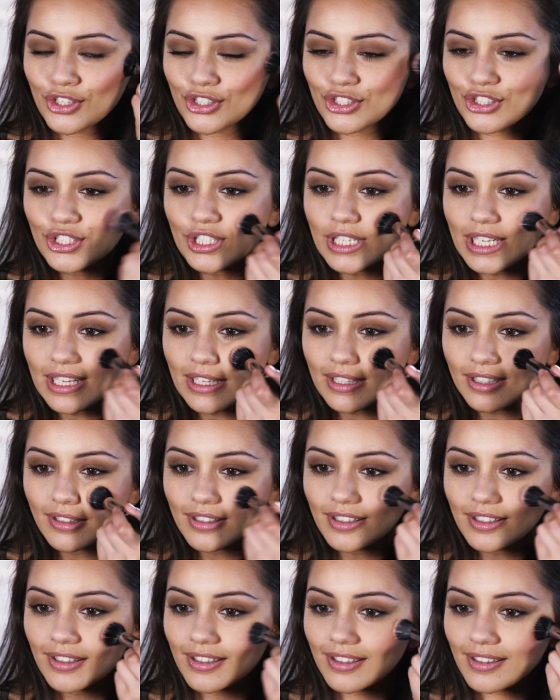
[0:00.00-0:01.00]

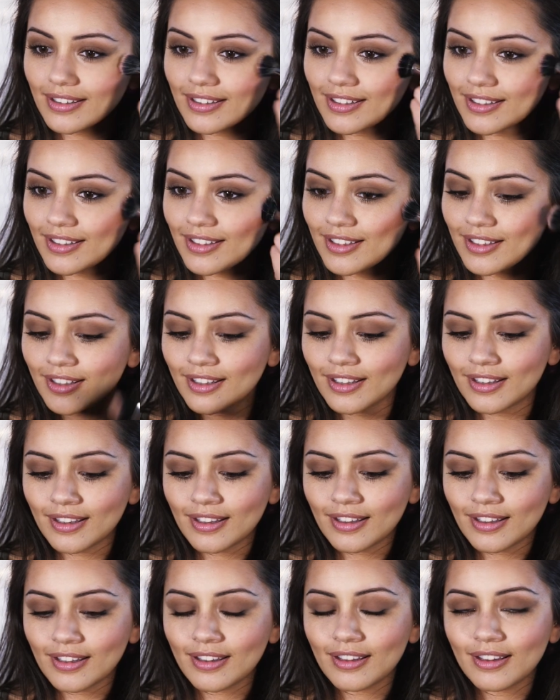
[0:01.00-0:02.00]
sheen
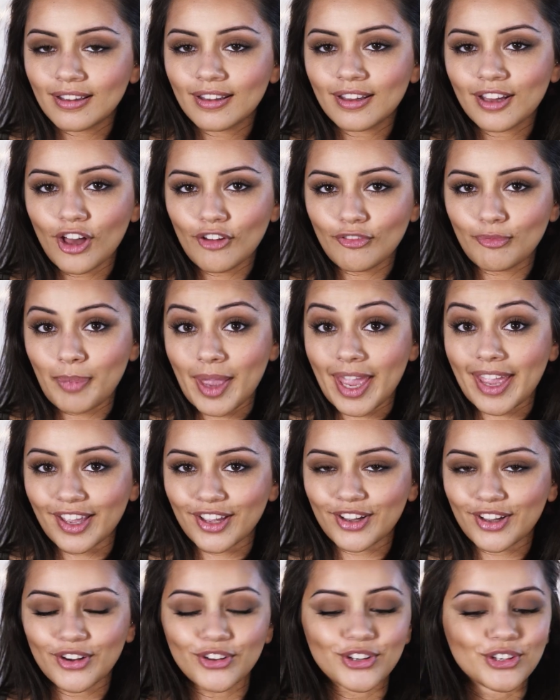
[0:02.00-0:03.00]
of
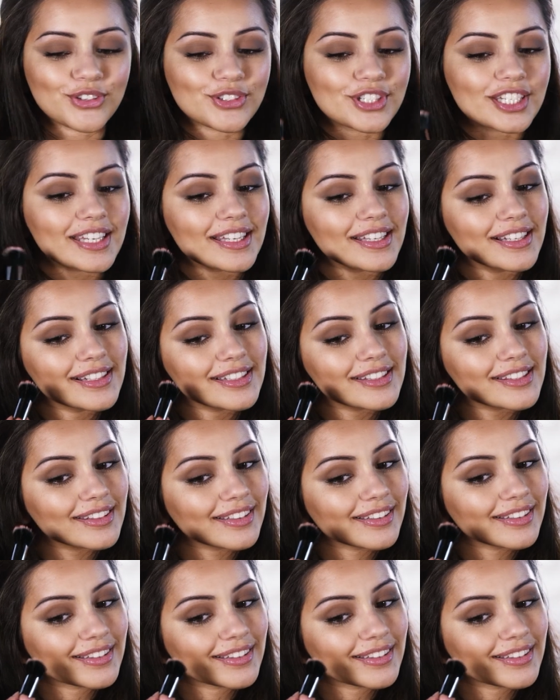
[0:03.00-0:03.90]
pink on your cheeks.